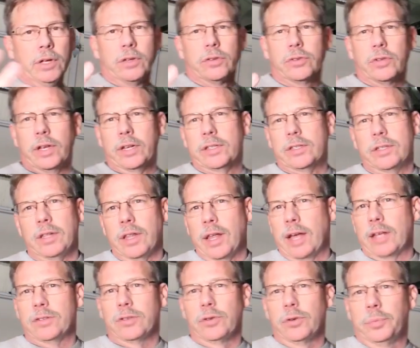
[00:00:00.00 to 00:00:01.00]
So that's the
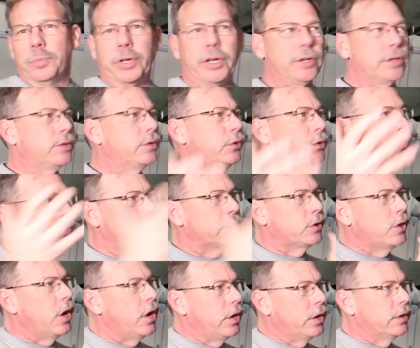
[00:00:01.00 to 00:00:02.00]
last little bit to
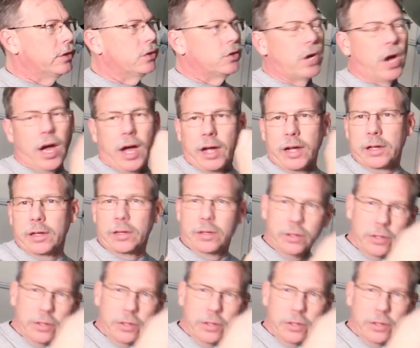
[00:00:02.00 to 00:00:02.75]
installing the shock.